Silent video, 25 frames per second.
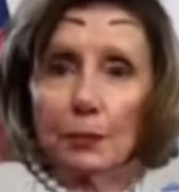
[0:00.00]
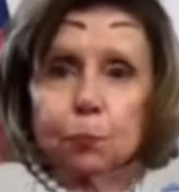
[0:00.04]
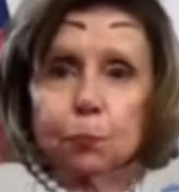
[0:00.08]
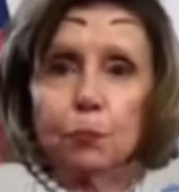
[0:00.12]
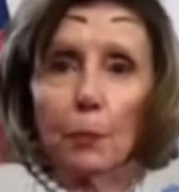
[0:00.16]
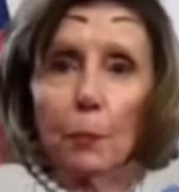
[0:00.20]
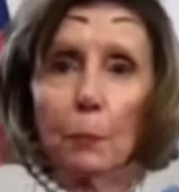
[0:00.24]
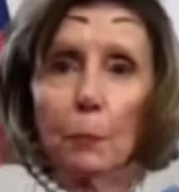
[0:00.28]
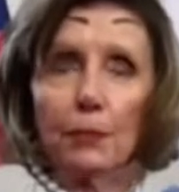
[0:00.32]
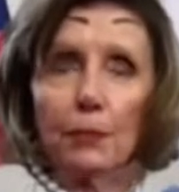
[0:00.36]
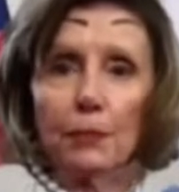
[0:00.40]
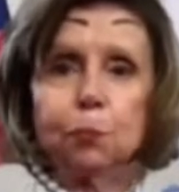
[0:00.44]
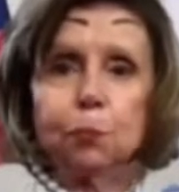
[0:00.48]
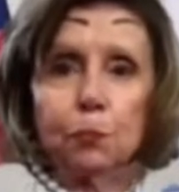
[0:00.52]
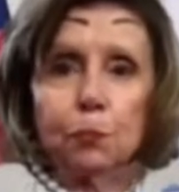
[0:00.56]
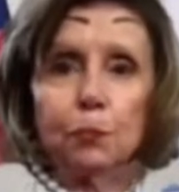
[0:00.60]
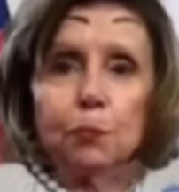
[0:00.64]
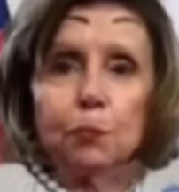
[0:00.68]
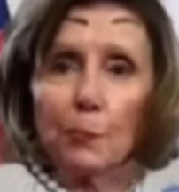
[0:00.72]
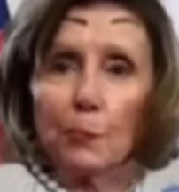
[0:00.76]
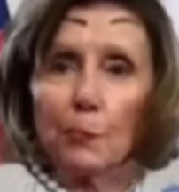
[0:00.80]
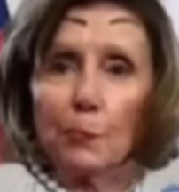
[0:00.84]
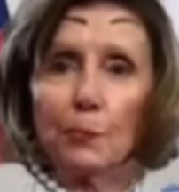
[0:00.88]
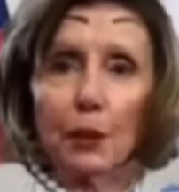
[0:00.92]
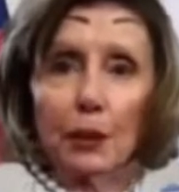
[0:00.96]
You know,
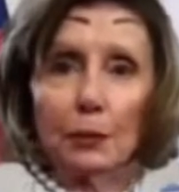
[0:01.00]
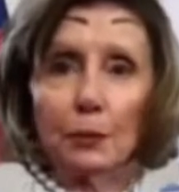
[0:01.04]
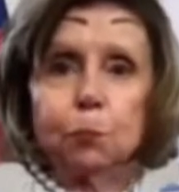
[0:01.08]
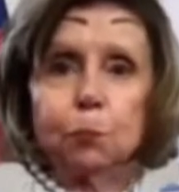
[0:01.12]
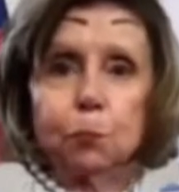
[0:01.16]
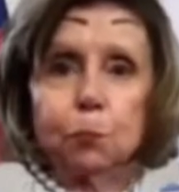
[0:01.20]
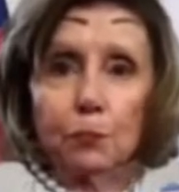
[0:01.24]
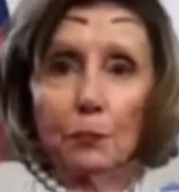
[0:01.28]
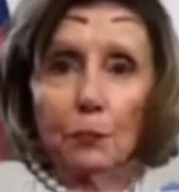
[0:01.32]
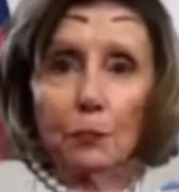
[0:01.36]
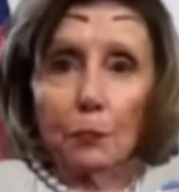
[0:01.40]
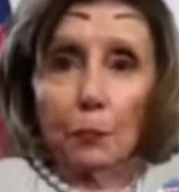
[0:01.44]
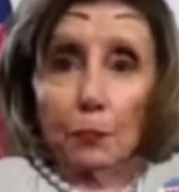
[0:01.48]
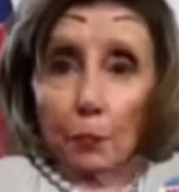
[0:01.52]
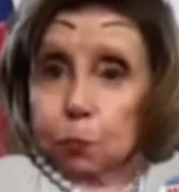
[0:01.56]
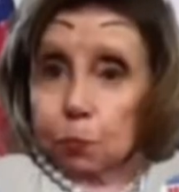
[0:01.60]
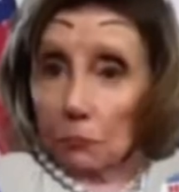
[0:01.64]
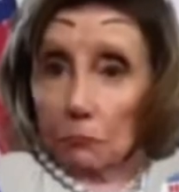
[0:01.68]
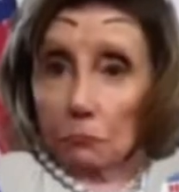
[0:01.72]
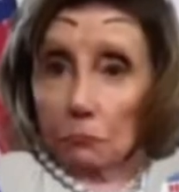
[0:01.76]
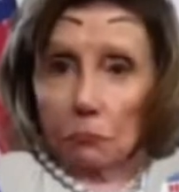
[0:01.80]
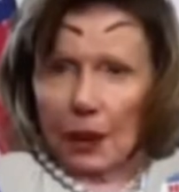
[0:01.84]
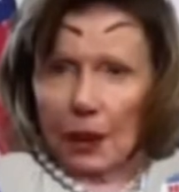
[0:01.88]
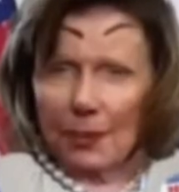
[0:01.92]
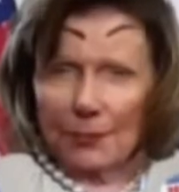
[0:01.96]
Democrats are
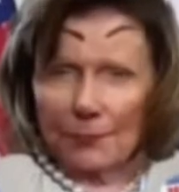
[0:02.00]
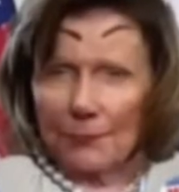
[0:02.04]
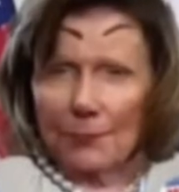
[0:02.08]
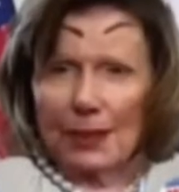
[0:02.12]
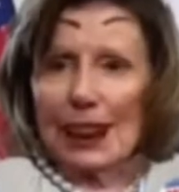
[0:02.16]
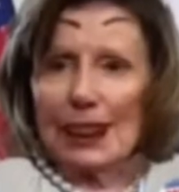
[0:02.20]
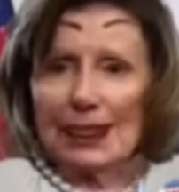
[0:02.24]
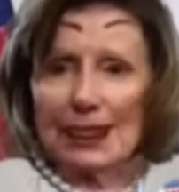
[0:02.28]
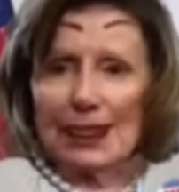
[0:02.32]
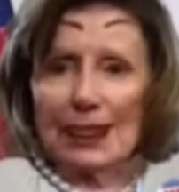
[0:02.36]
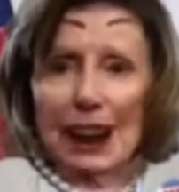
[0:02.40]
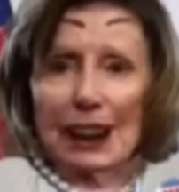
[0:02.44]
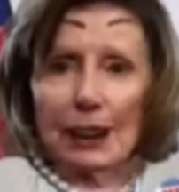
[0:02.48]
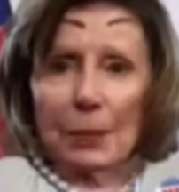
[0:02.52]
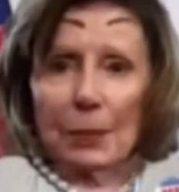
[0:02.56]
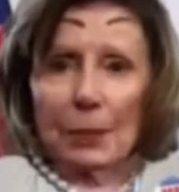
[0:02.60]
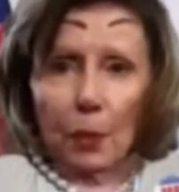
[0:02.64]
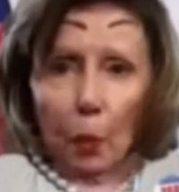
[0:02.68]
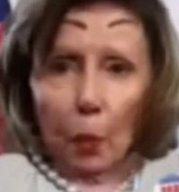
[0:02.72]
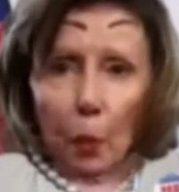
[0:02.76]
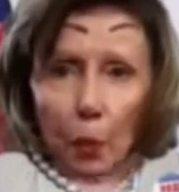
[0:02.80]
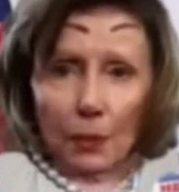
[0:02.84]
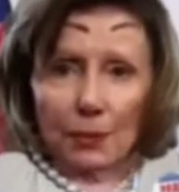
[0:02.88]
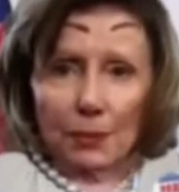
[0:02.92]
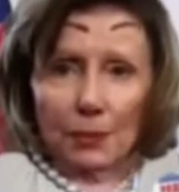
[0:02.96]
peaceful. House drinker,
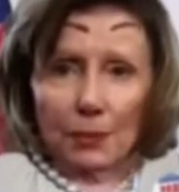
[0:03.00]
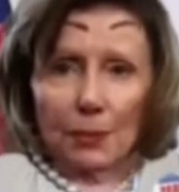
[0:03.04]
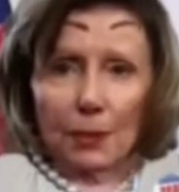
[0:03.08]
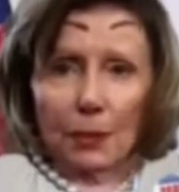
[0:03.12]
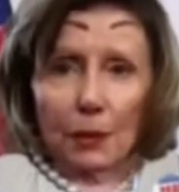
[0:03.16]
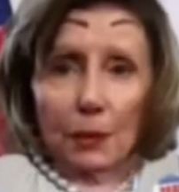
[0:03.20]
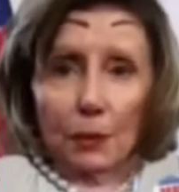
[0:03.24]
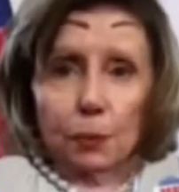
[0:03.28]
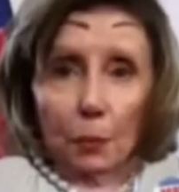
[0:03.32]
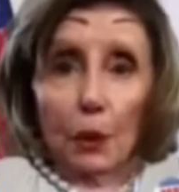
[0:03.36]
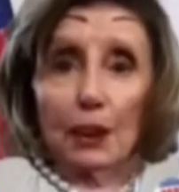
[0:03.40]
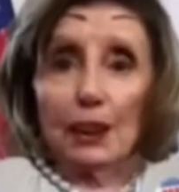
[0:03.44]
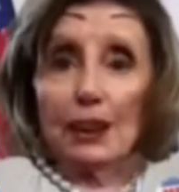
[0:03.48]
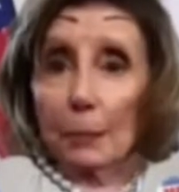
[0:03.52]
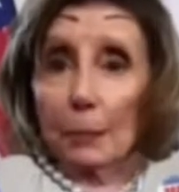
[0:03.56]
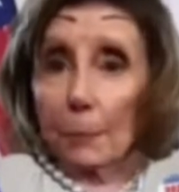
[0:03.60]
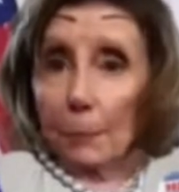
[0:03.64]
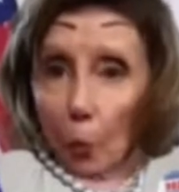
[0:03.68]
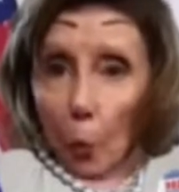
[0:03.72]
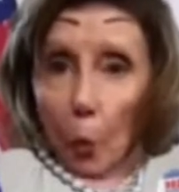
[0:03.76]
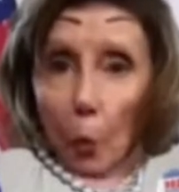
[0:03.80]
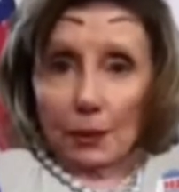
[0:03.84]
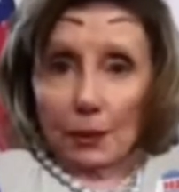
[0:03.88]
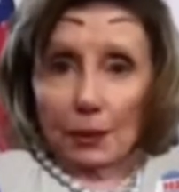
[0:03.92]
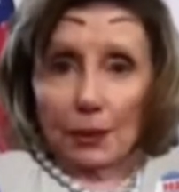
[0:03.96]
how did the attacker get
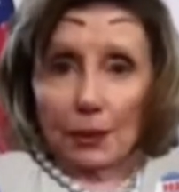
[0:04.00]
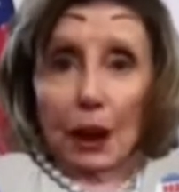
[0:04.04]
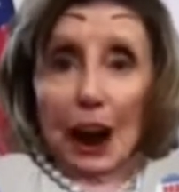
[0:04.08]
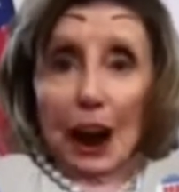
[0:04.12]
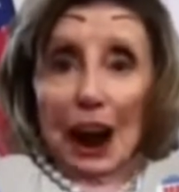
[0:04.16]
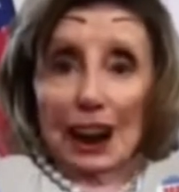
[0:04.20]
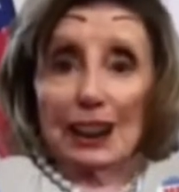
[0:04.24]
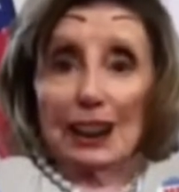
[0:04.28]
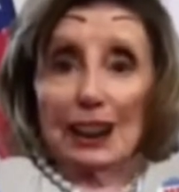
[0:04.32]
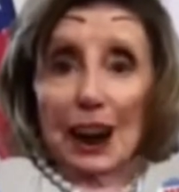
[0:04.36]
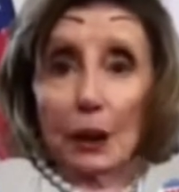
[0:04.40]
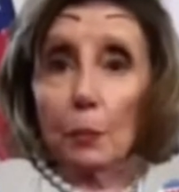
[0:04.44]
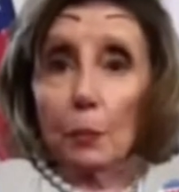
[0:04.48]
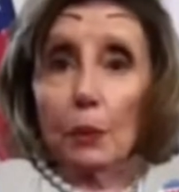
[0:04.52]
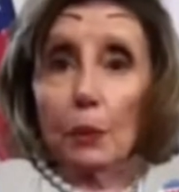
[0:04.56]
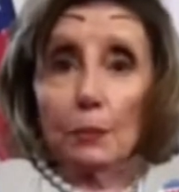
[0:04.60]
inside your home?